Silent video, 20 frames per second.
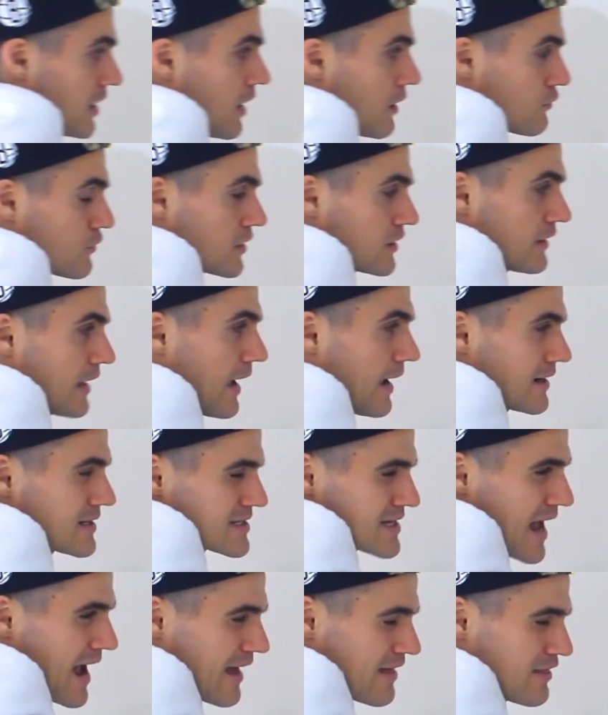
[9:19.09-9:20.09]
covering that.
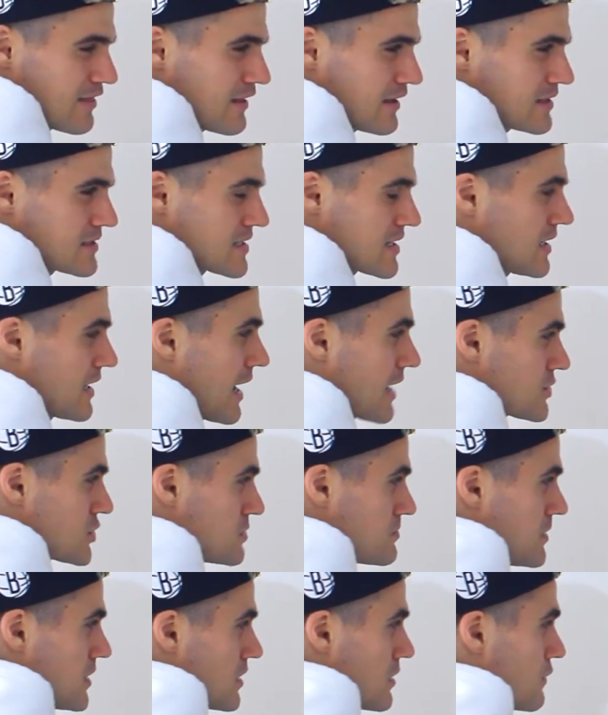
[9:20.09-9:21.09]
I think it's going to
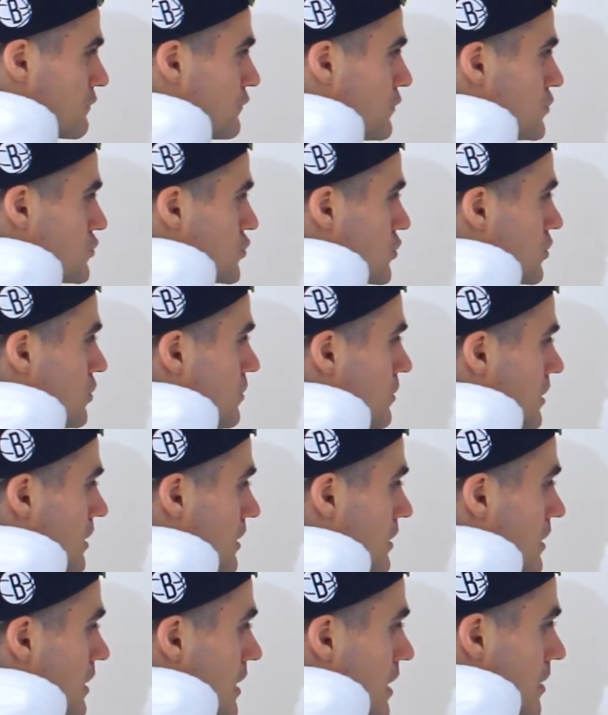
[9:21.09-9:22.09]
actually be in a future
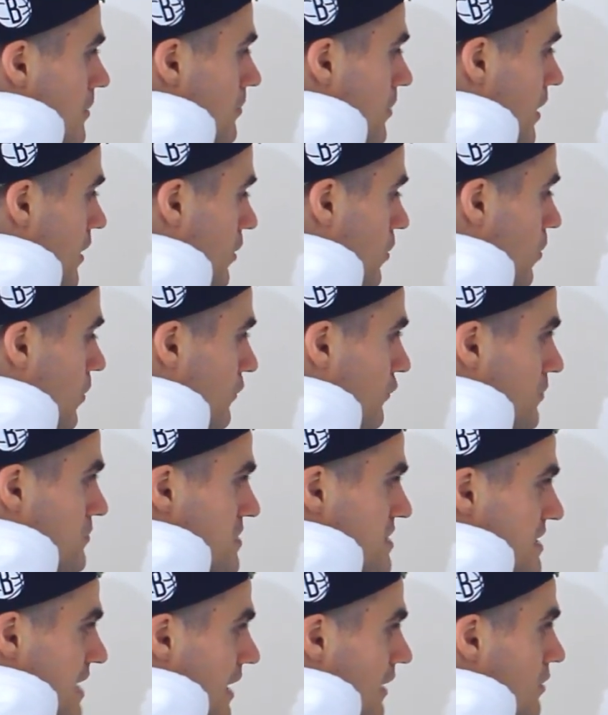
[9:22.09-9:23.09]
unit, but going from
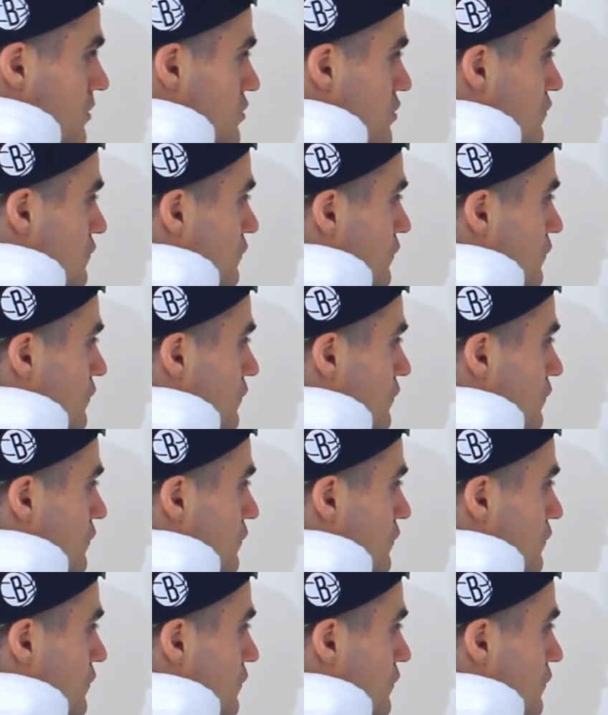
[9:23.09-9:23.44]
standard to